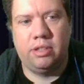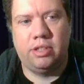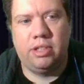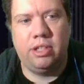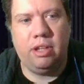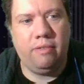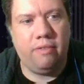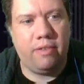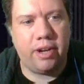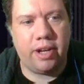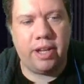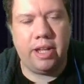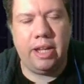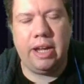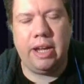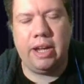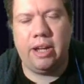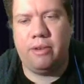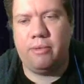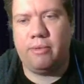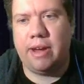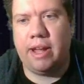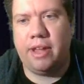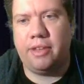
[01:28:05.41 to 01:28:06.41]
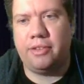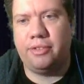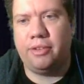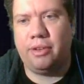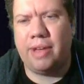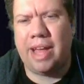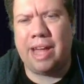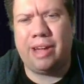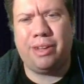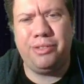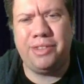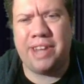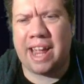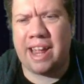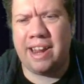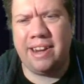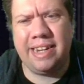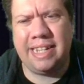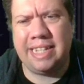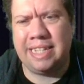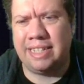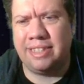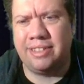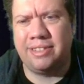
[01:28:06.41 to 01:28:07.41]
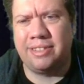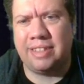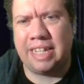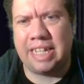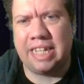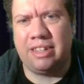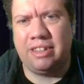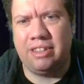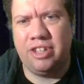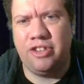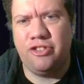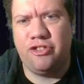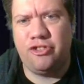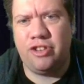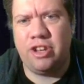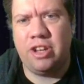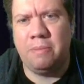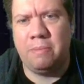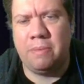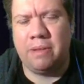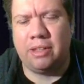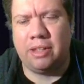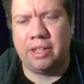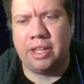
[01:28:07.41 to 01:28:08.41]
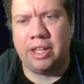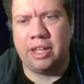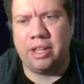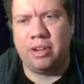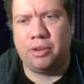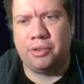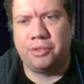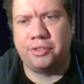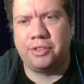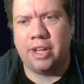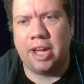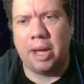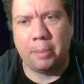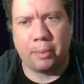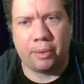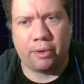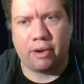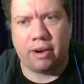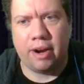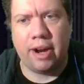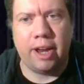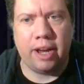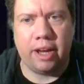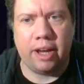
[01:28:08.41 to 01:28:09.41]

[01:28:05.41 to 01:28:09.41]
Silver King could wrestle. Al Dandy is like legitimately an all-time great.